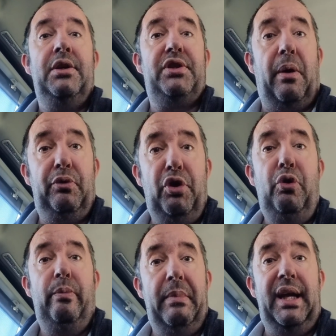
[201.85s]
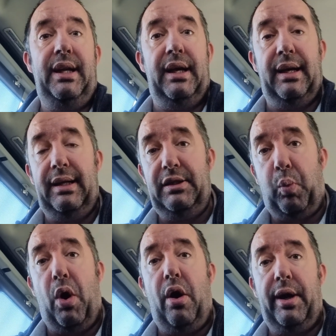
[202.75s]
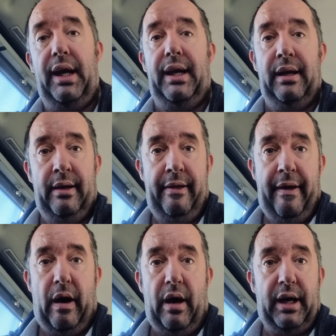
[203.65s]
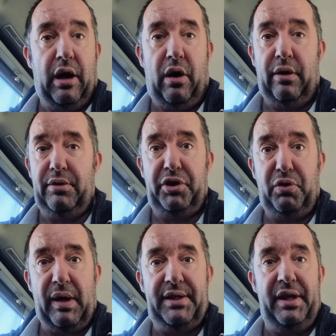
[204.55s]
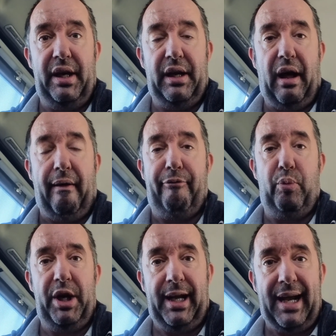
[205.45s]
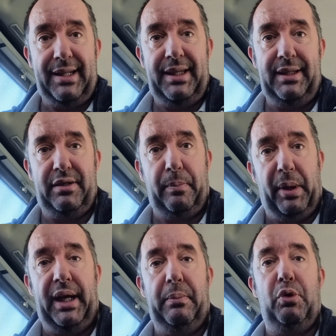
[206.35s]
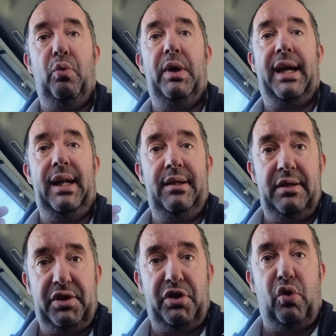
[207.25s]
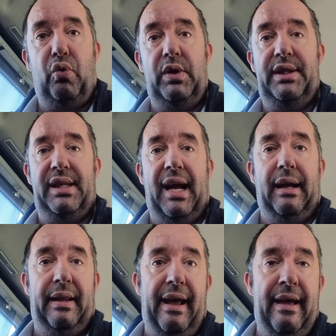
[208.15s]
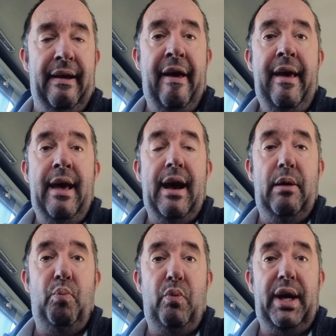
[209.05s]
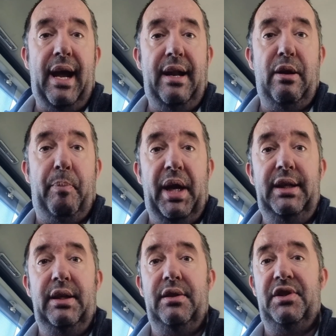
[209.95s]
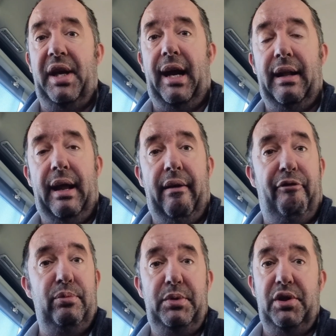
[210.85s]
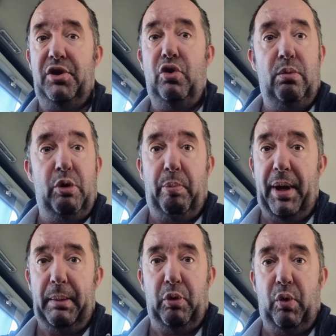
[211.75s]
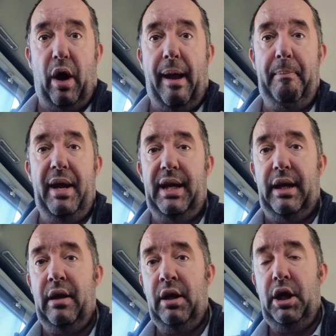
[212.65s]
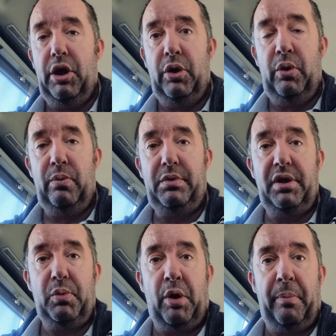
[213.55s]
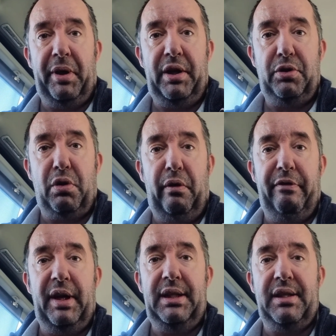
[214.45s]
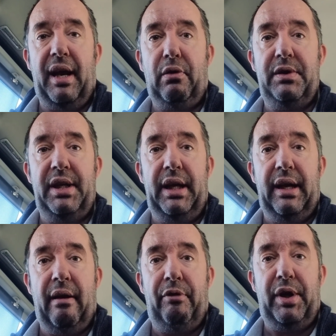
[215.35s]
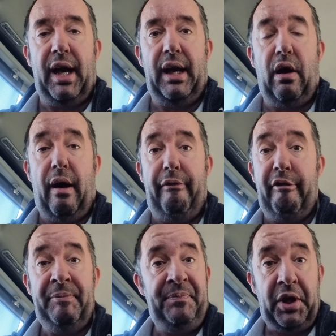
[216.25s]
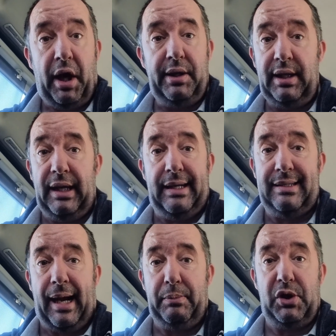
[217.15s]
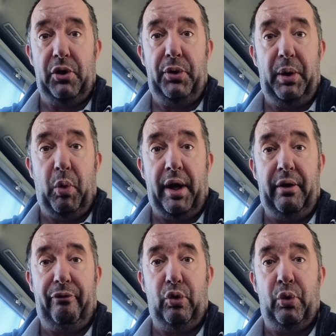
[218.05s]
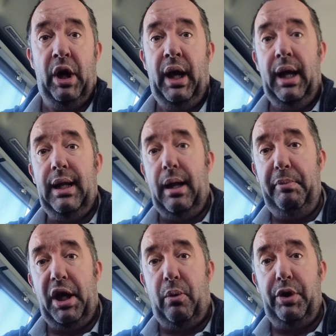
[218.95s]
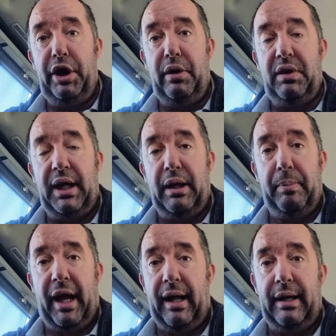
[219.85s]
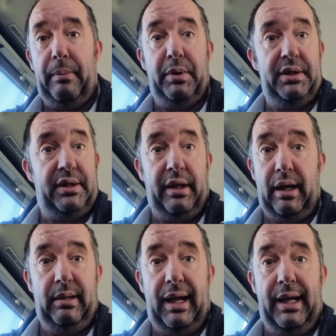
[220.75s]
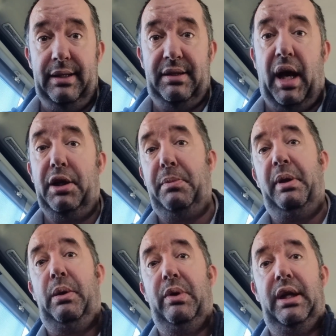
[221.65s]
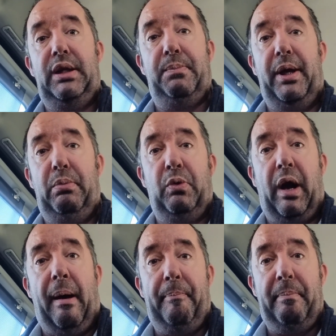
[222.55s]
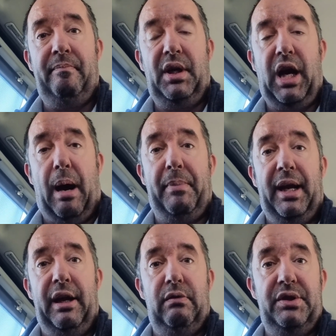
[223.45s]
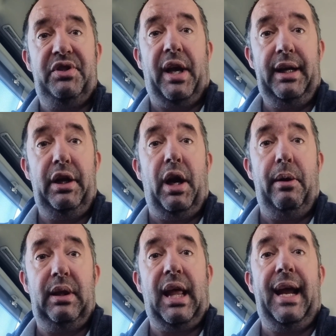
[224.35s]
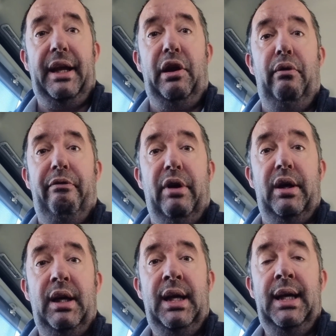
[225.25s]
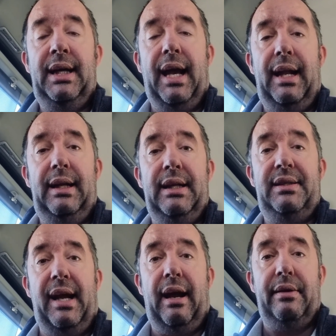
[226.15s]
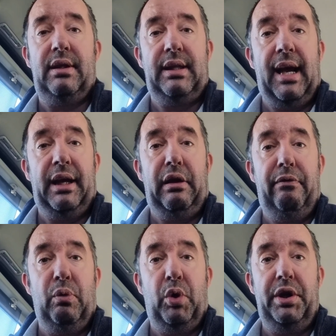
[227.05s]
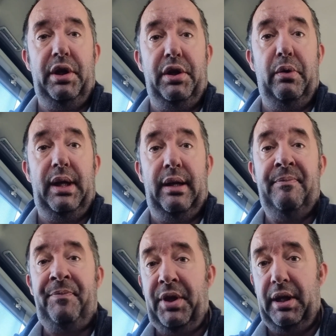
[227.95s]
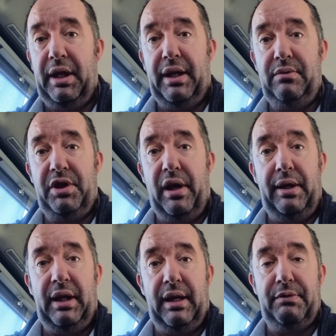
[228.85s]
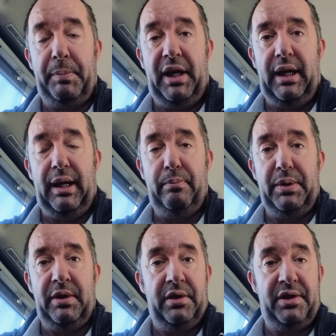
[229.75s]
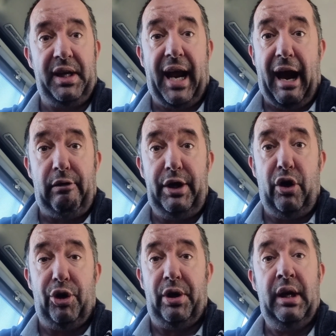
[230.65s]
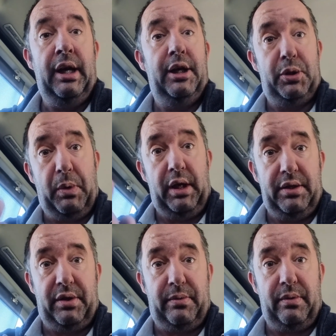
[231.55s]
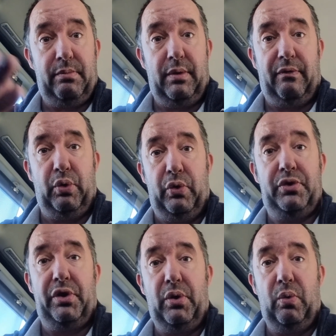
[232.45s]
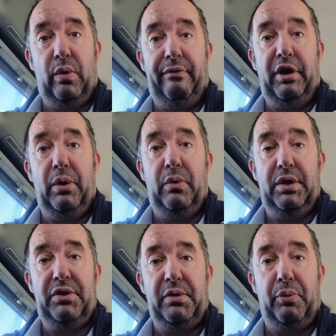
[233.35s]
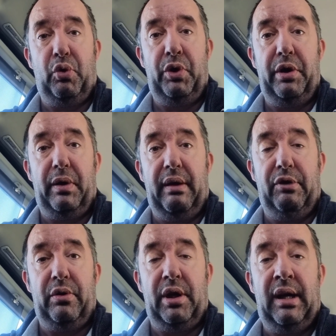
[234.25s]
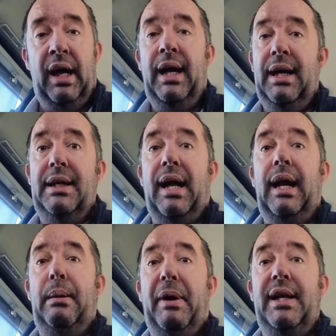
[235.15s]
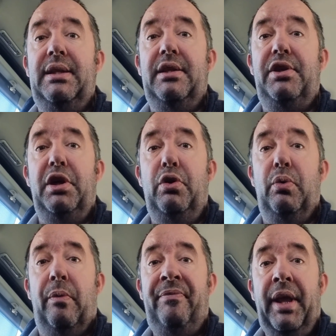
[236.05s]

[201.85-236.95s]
So new media is working. I can't stress it enough. We're getting to people, we're getting the stories out there, and we're getting opinions out there from just normal people like me who just want a bit of truth and integrity in everyday life. I think it's absolutely wonderful. Let me know what you think about it, but it touched me when these people come here and say, you know, thank you for getting this out, and thank you for what you're doing. And it certainly gives me the impetus to carry on, as well as, of course, all of you and the support you give on a daily basis too.